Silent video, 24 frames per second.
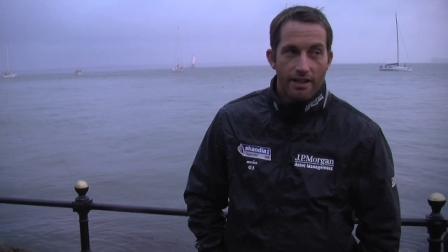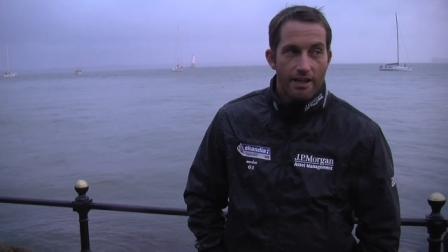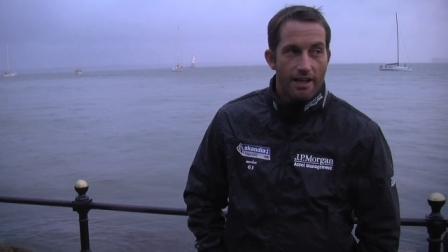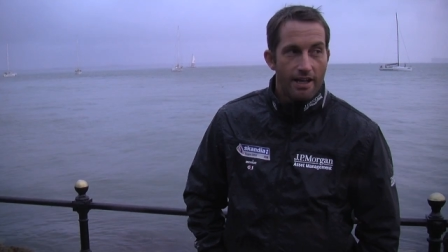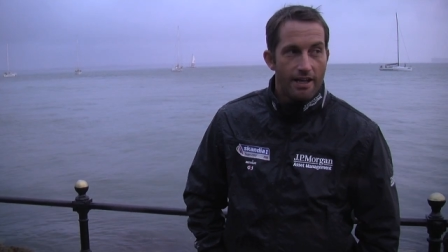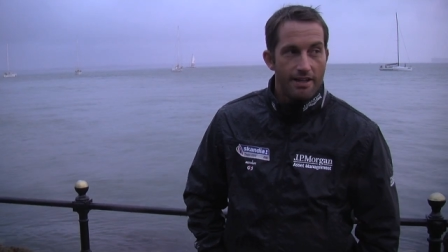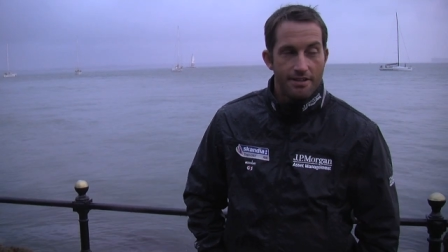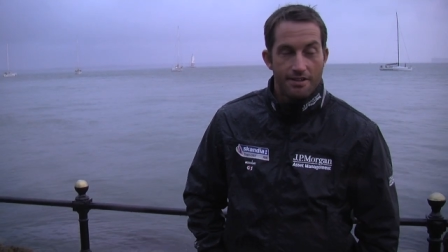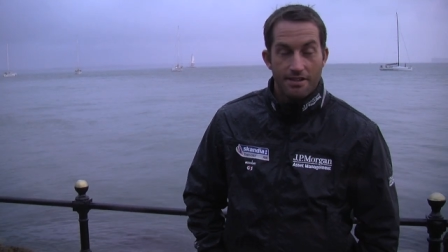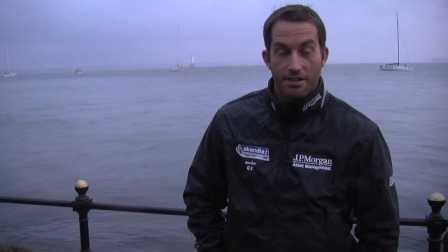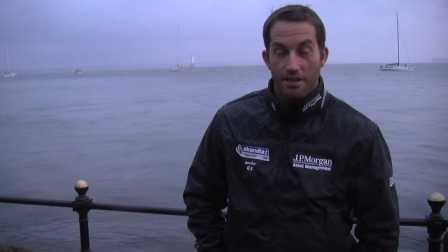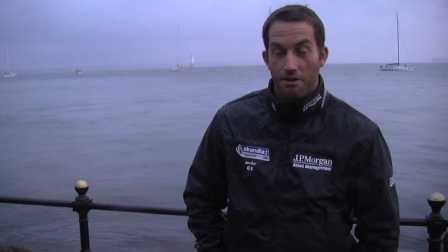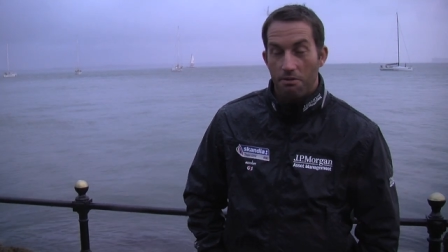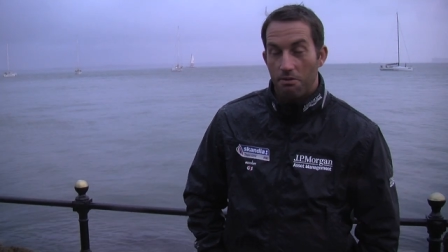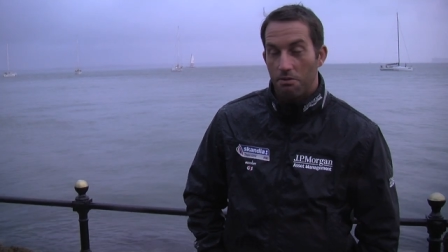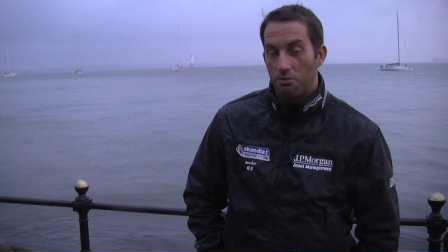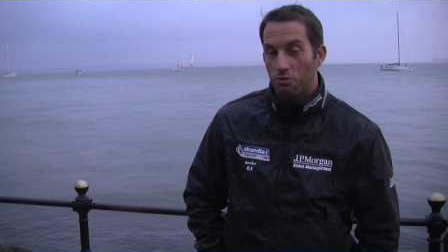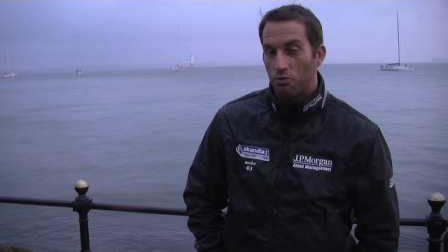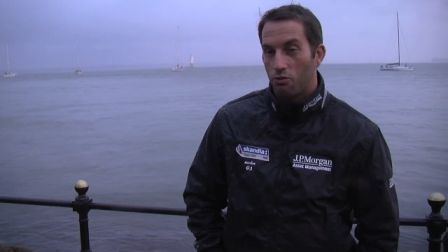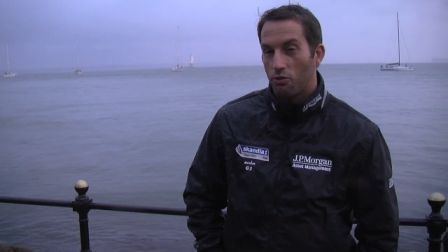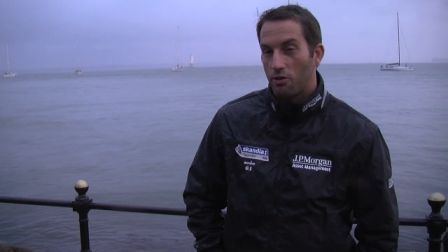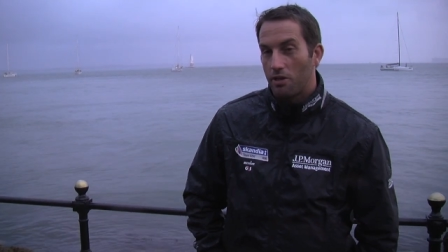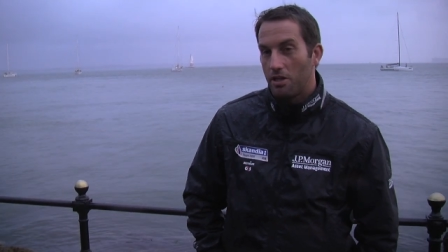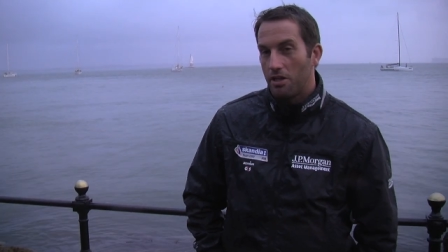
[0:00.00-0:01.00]
and so it
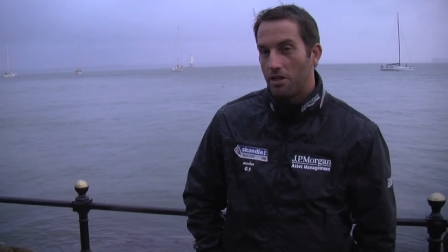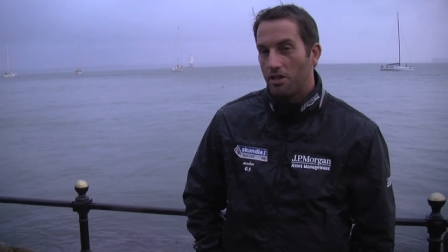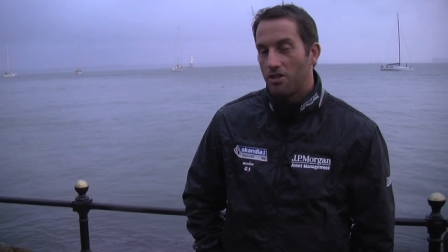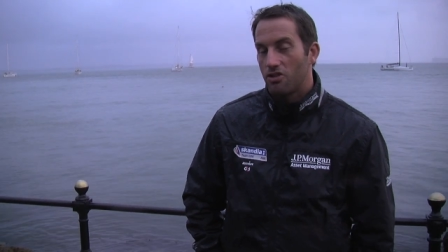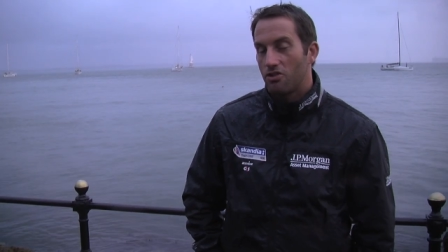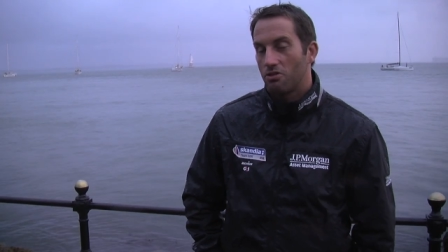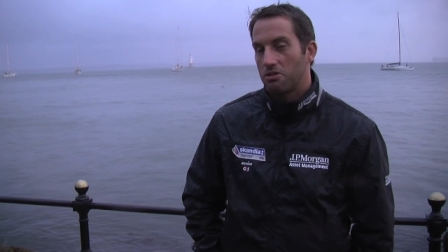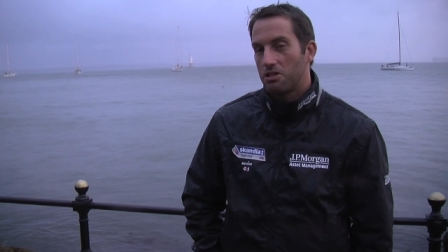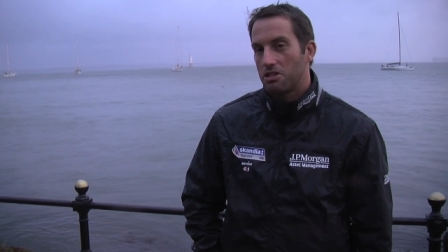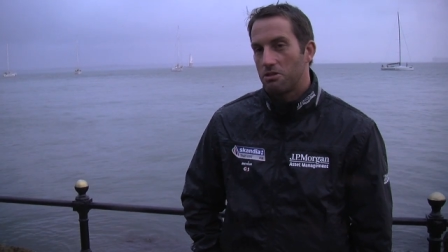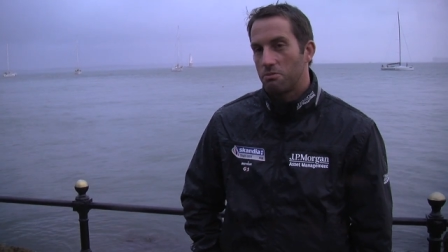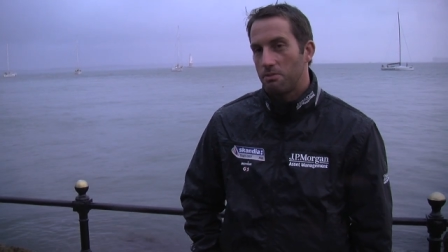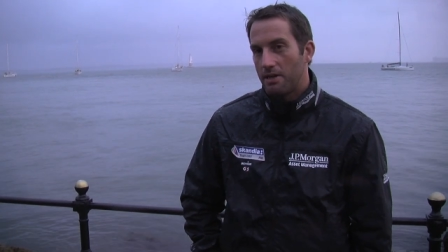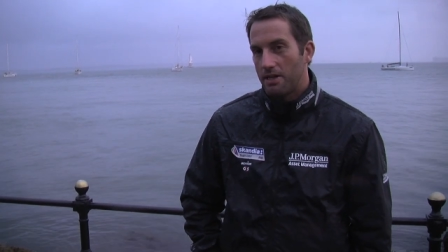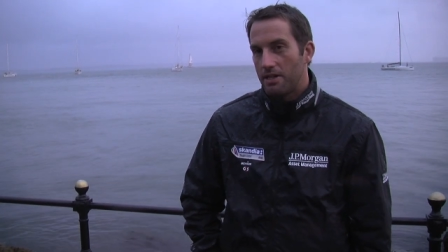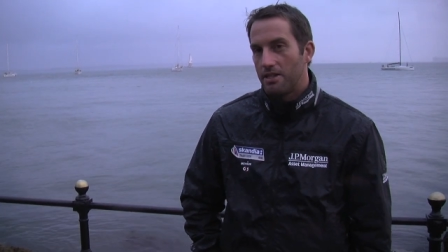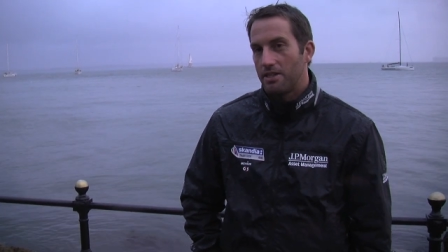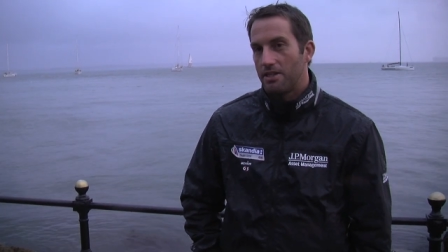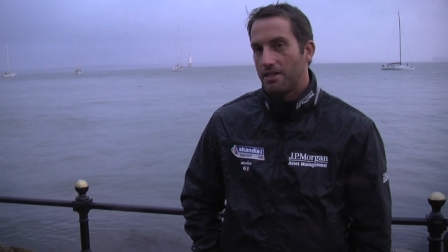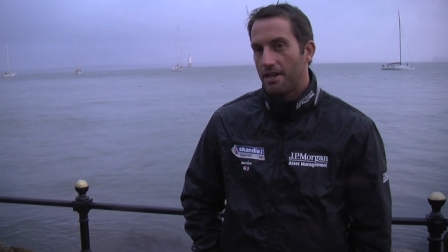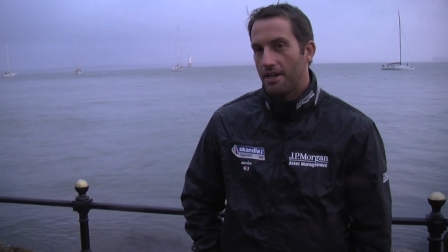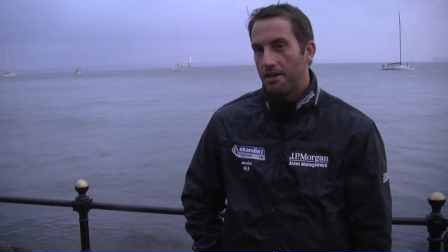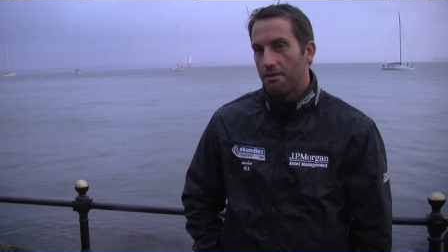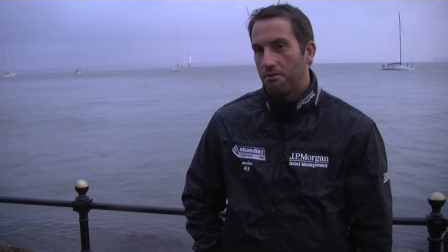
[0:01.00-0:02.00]
was really useful to spend a
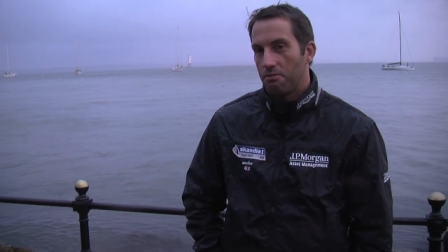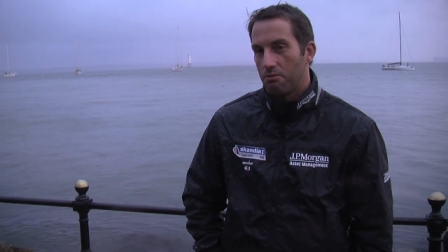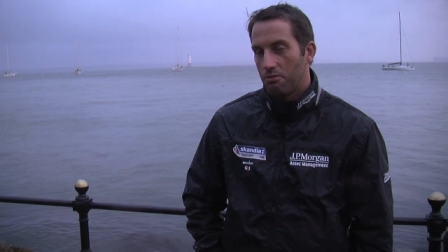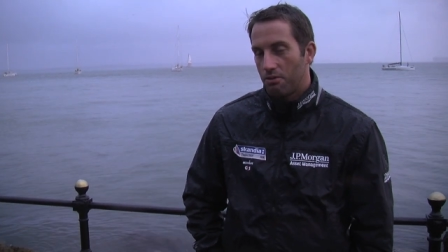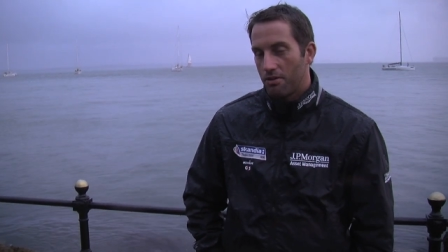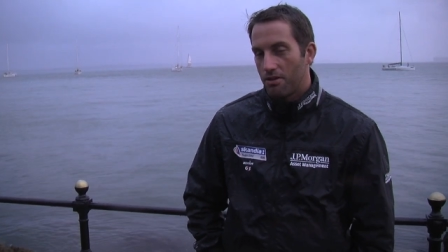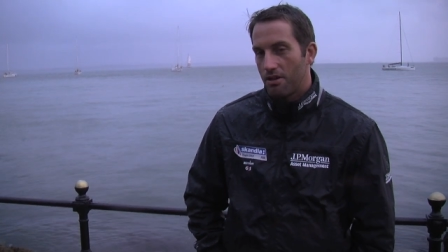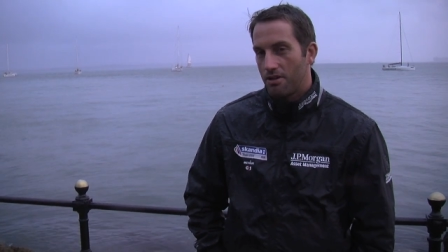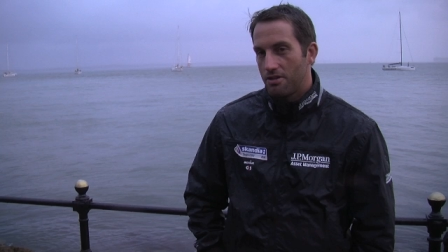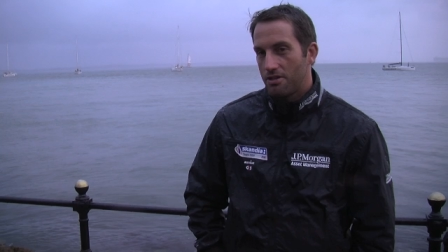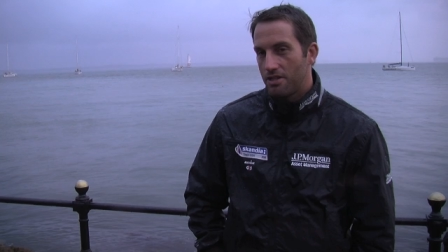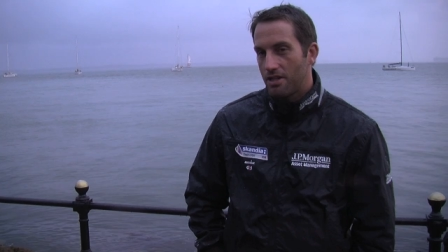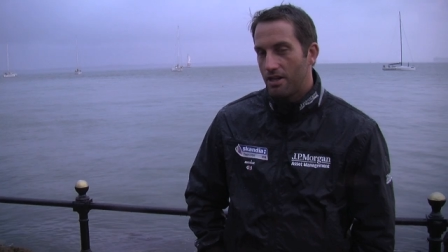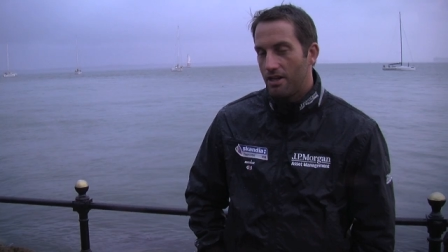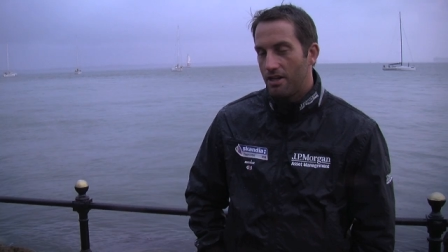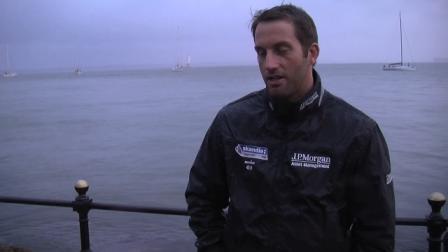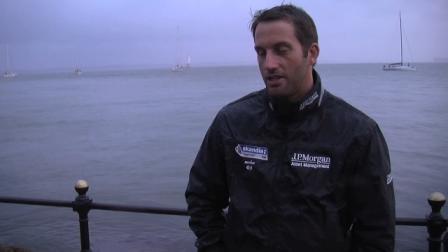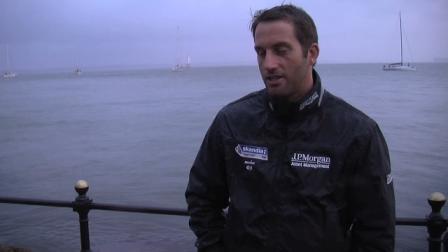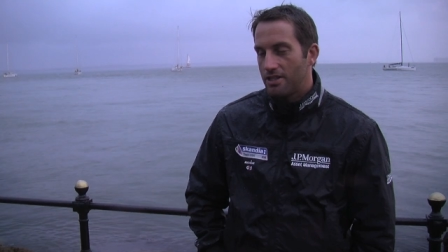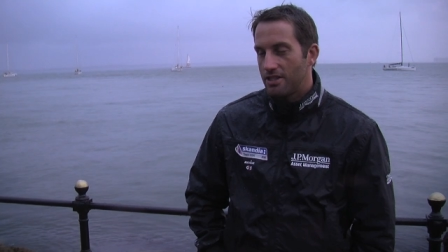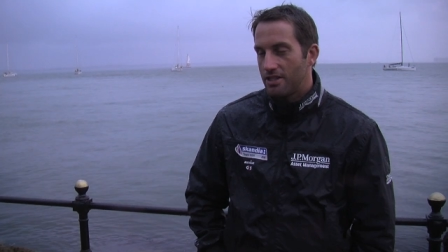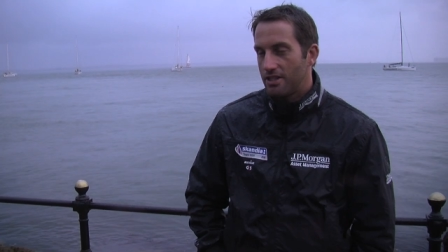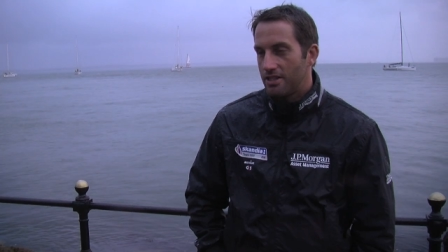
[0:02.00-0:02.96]
day with those guys,